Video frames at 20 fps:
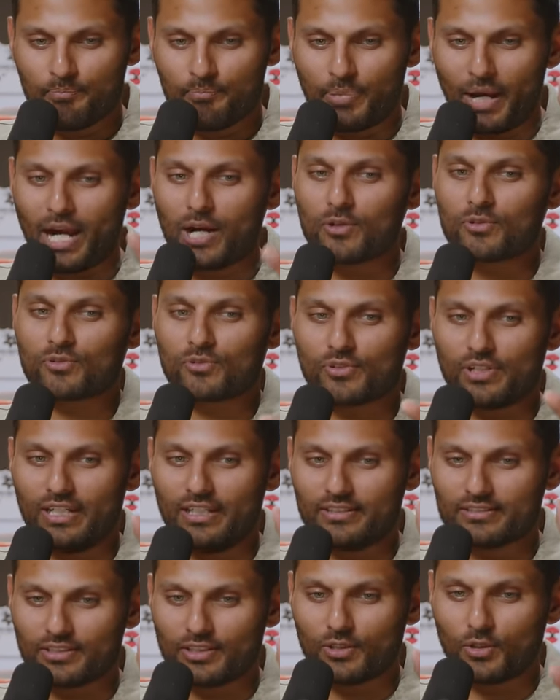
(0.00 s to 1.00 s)

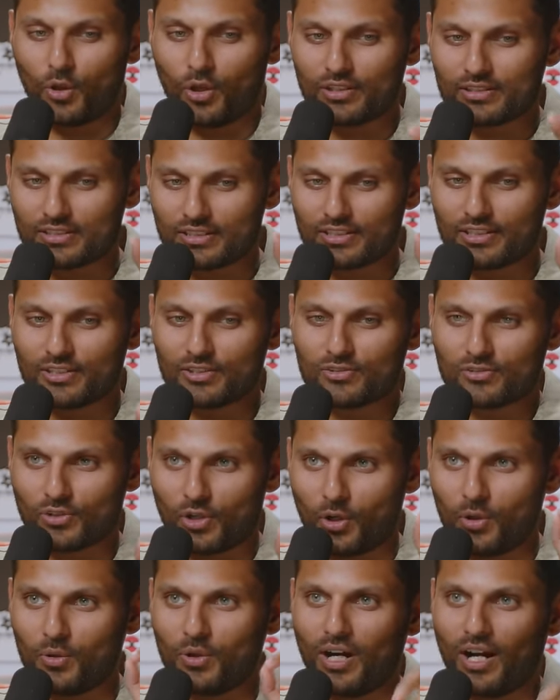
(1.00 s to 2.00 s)
boundaries are not to
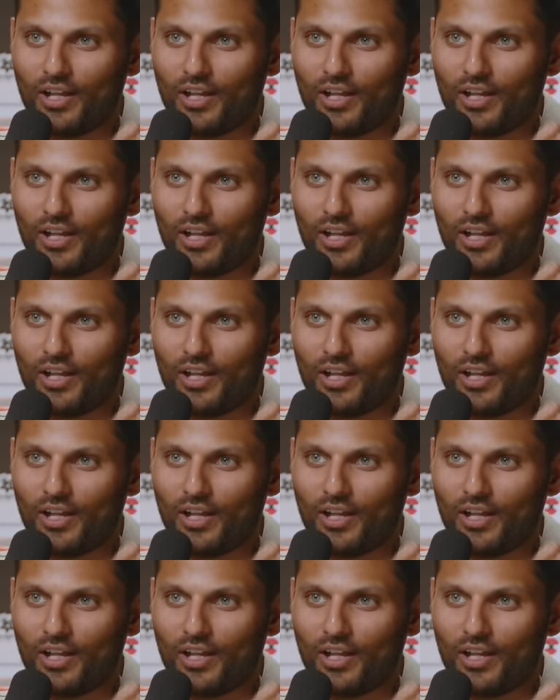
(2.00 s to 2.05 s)
control